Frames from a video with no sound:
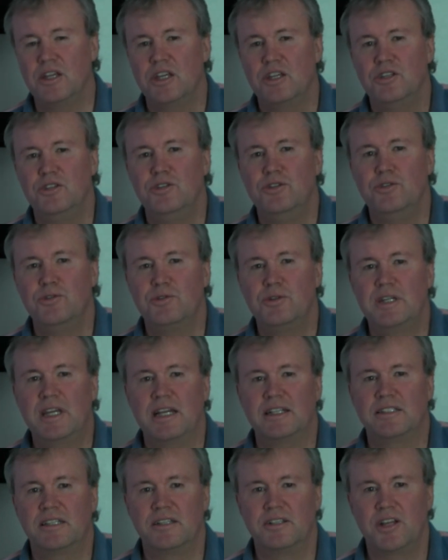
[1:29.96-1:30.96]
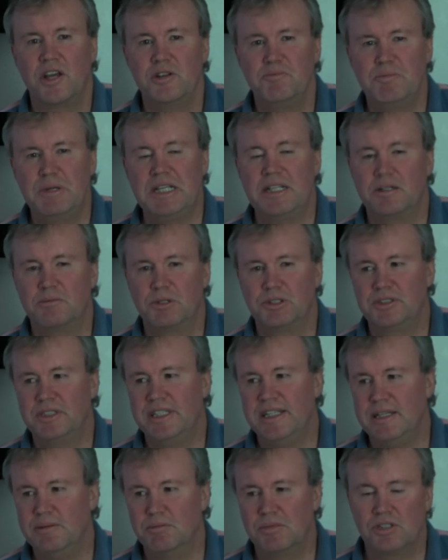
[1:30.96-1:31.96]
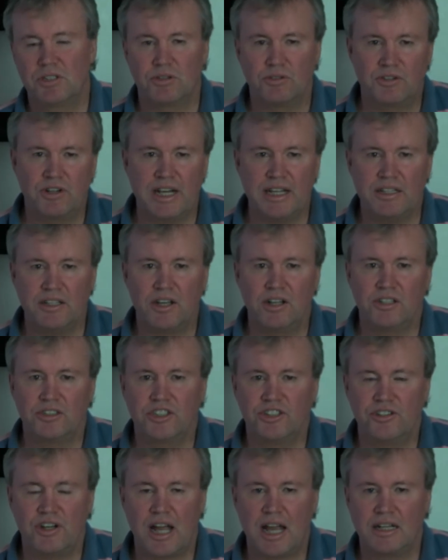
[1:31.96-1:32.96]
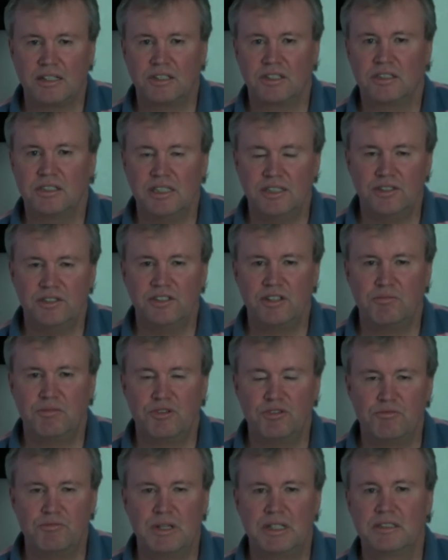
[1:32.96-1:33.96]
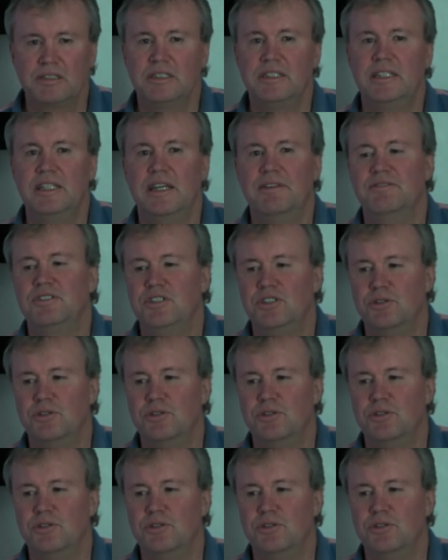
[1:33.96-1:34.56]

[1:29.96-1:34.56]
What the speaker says: you get an unbeatable team. So great culture and continuous improvement gives